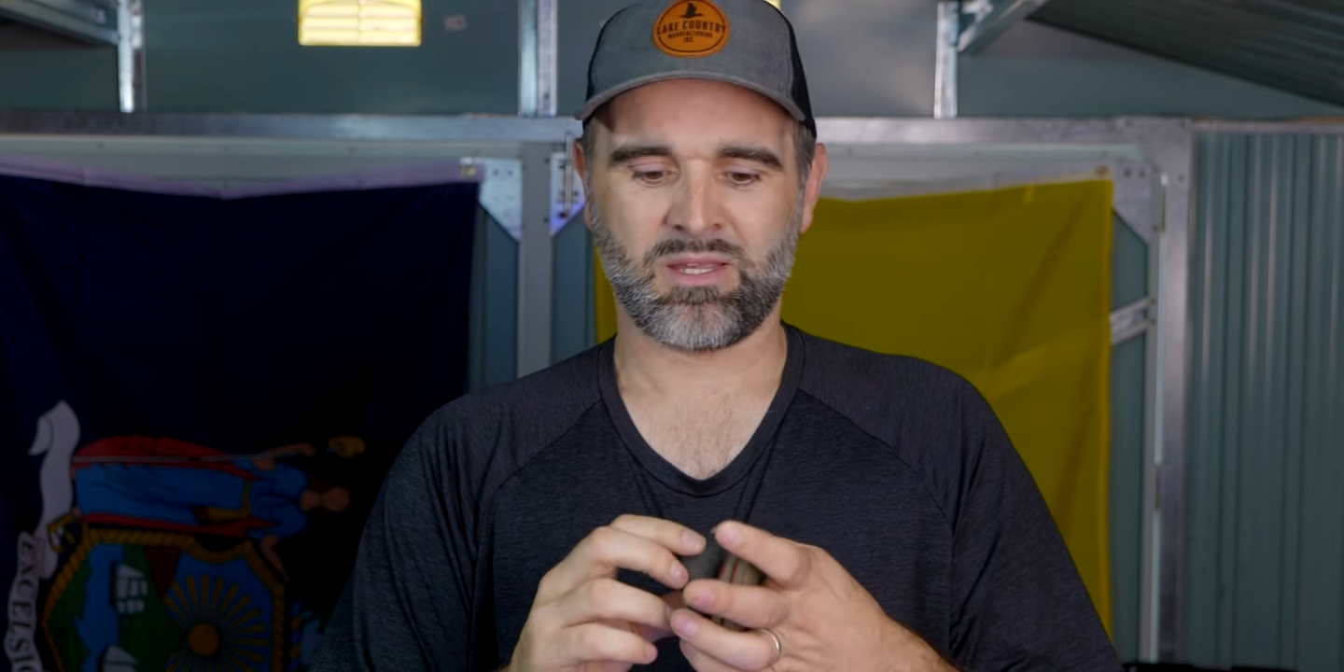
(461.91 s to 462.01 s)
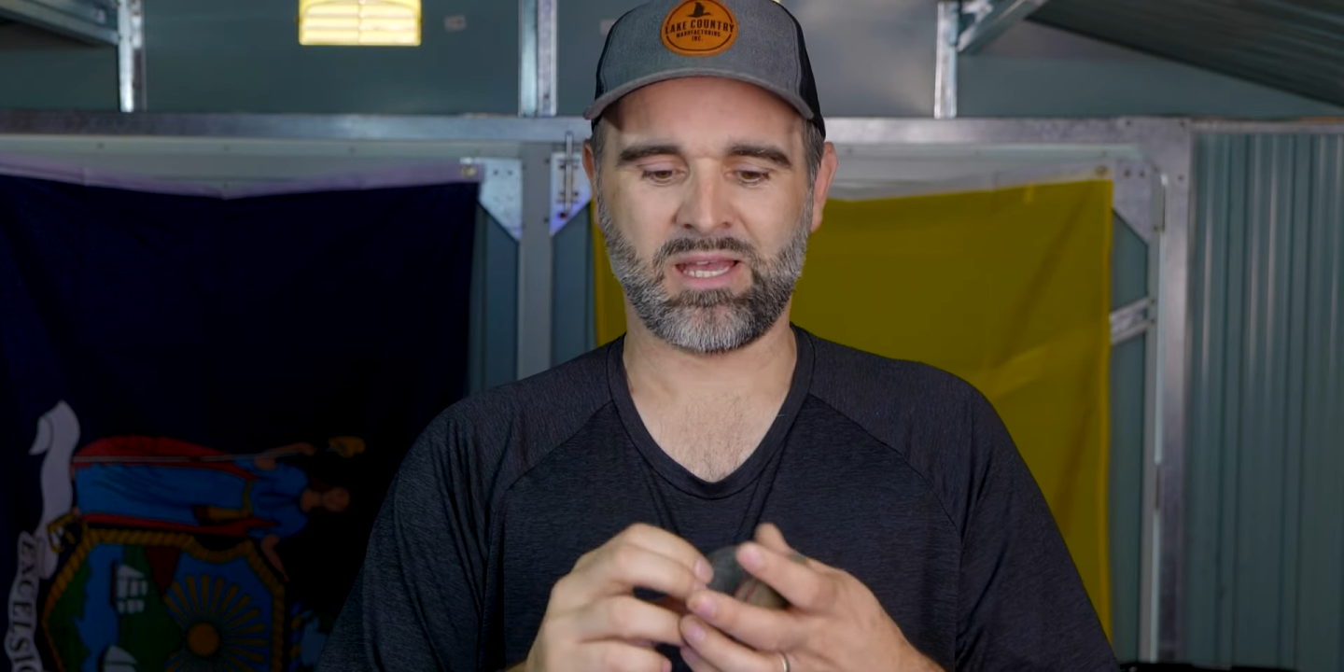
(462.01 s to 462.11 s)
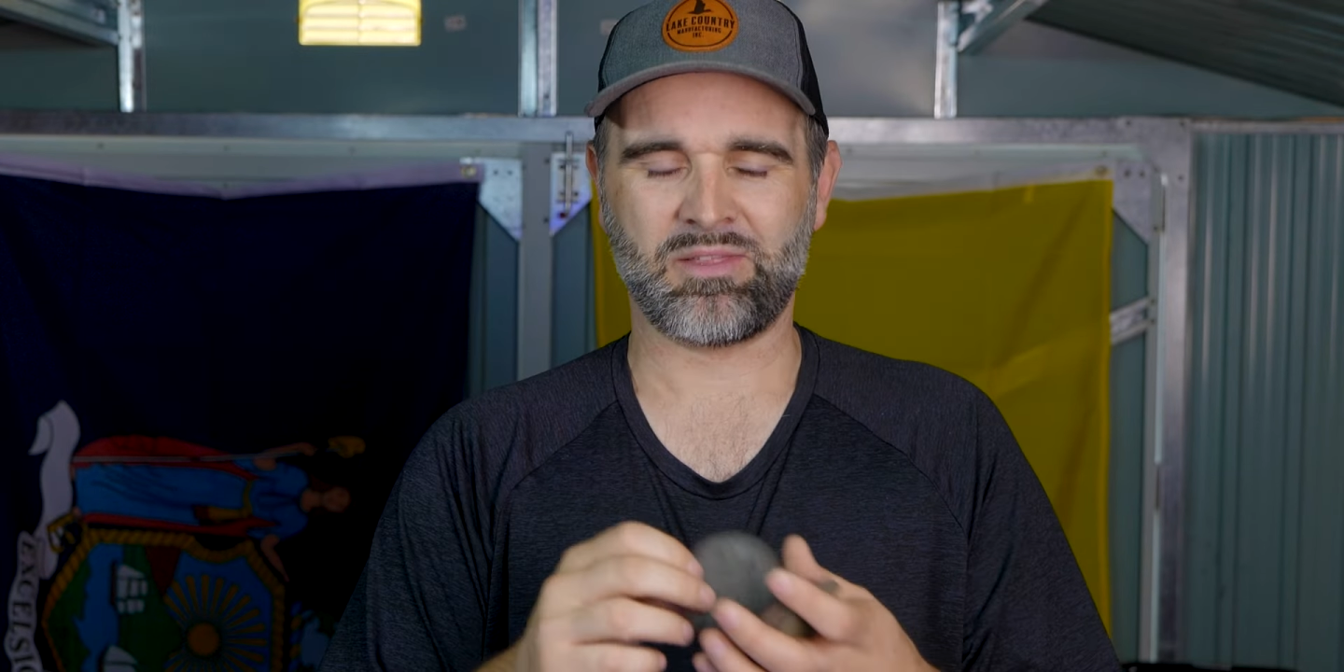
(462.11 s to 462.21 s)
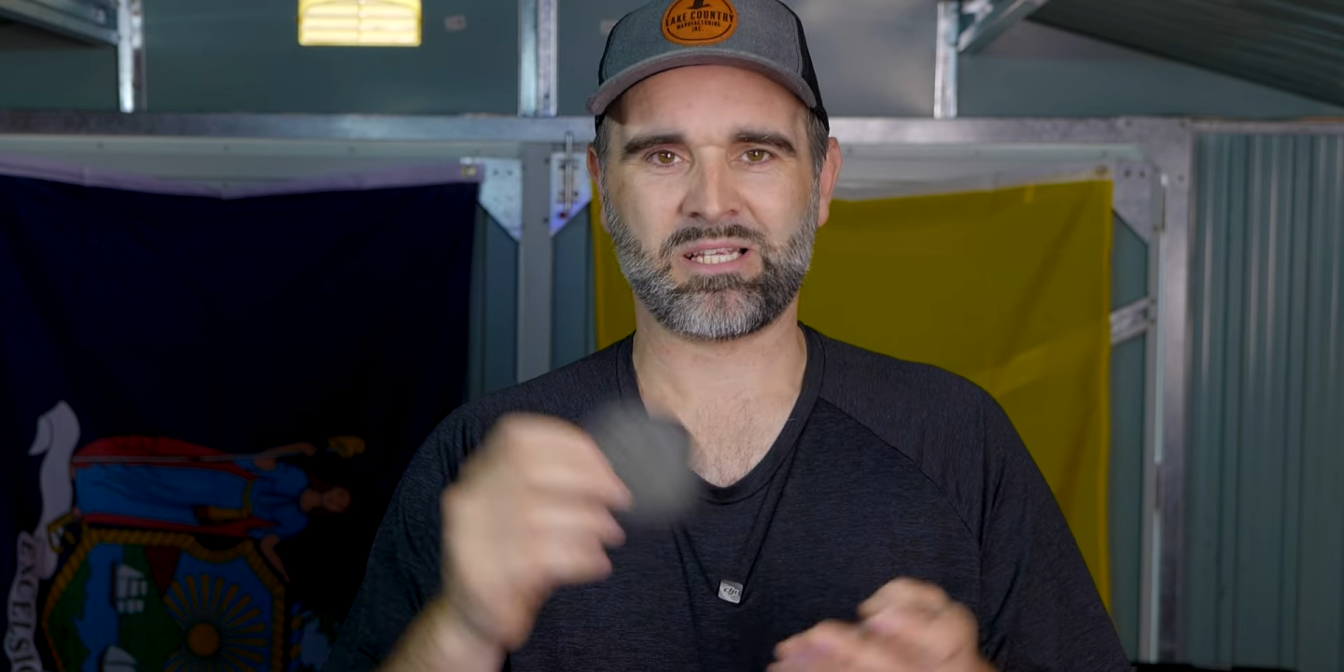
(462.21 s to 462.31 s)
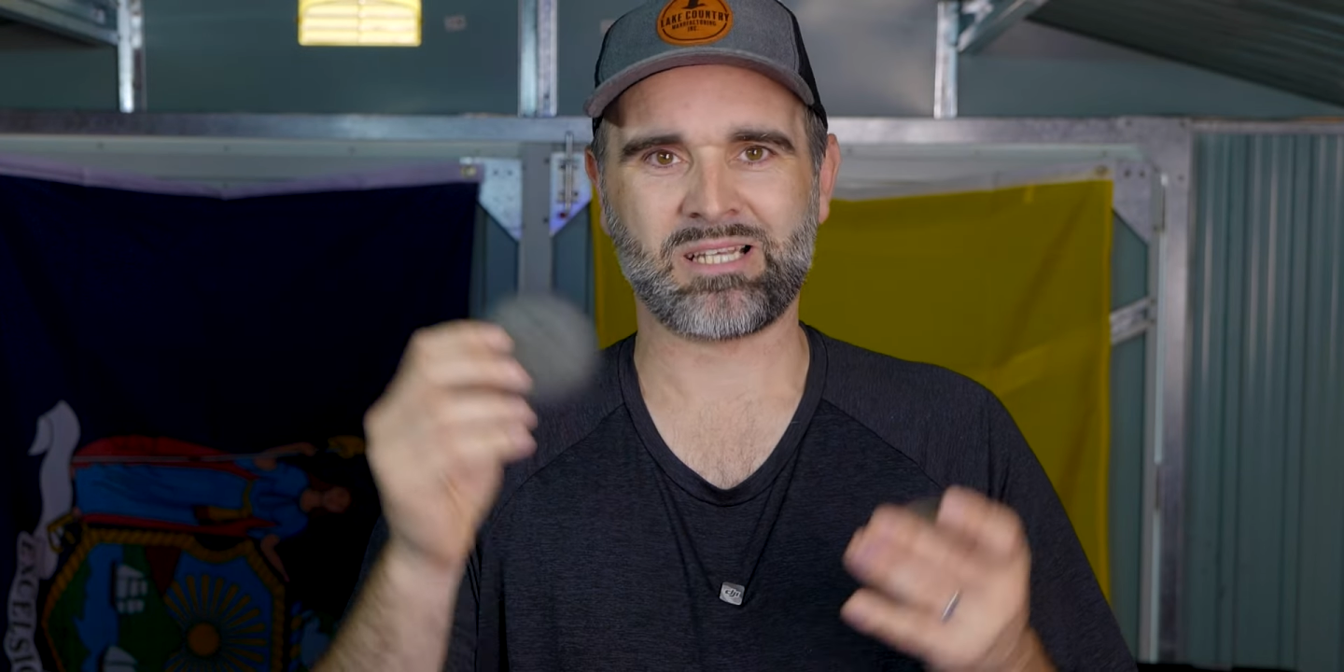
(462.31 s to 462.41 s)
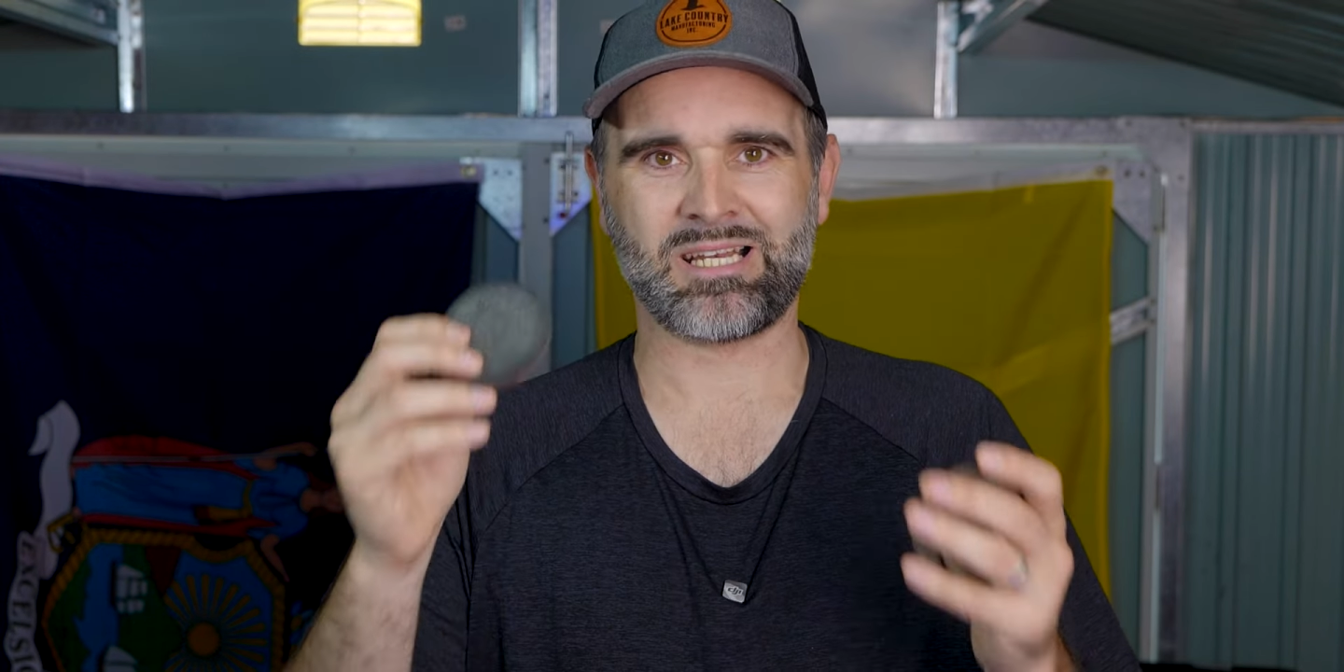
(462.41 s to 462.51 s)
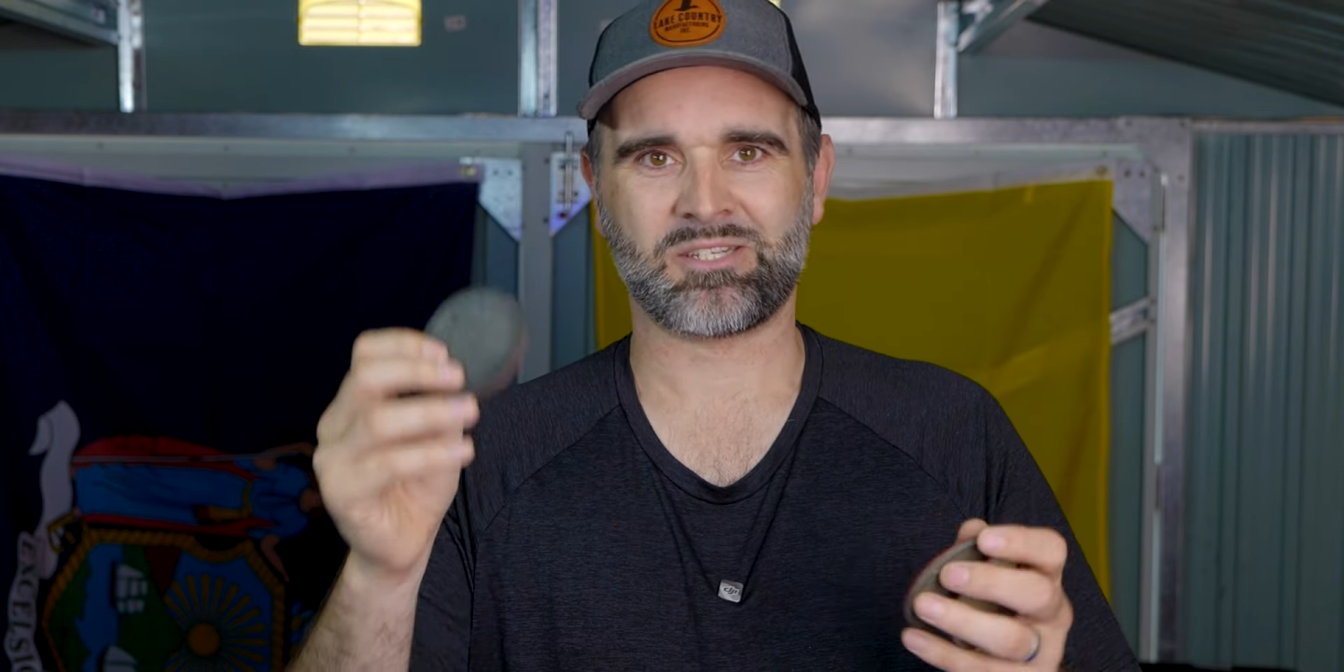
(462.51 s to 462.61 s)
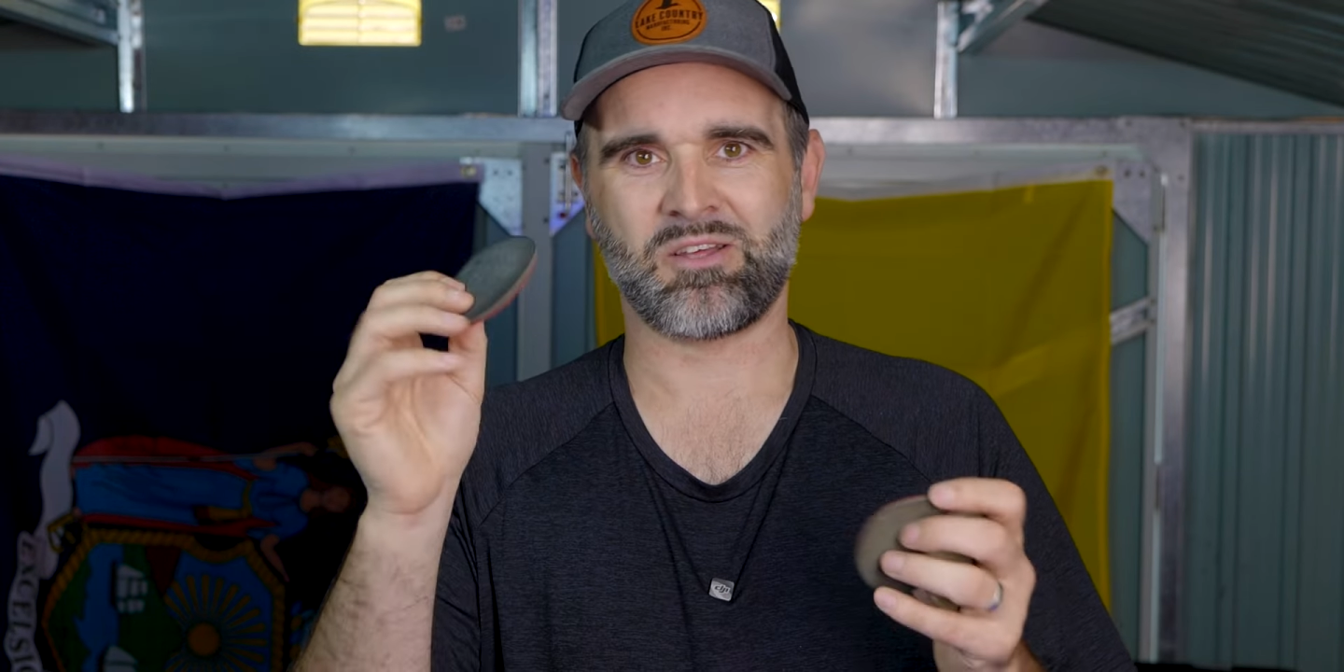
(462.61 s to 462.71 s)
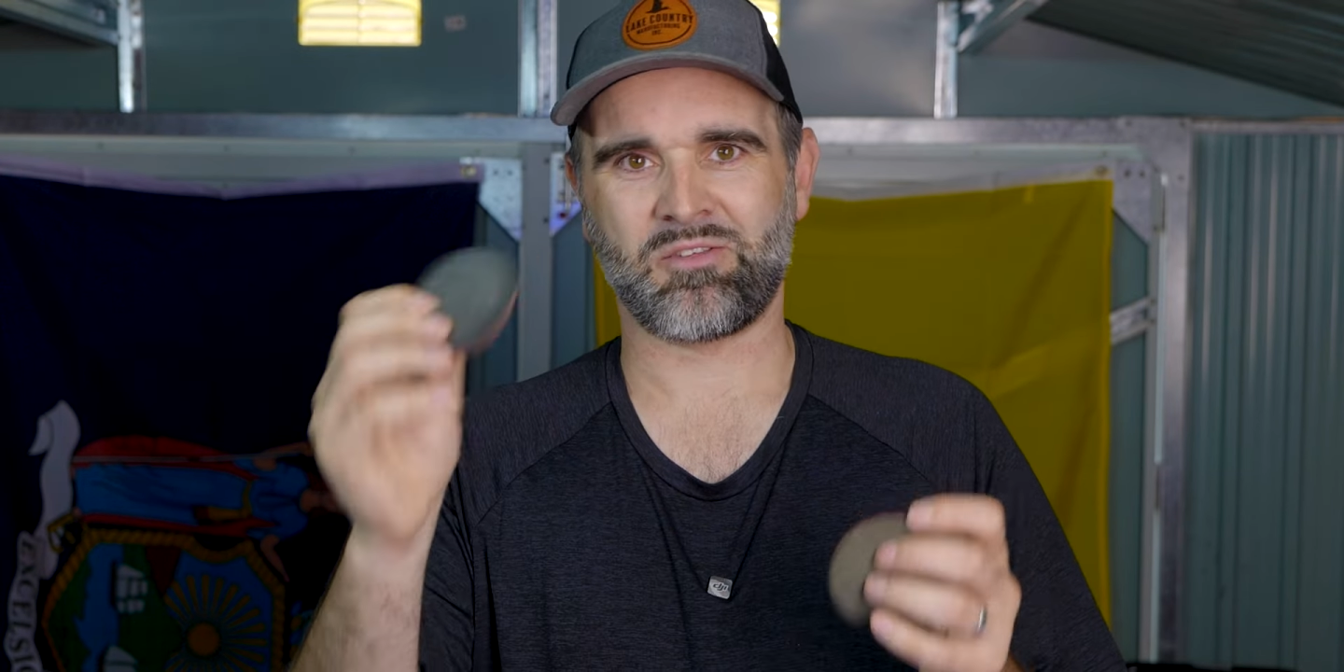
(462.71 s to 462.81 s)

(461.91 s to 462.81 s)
Yeah, these get into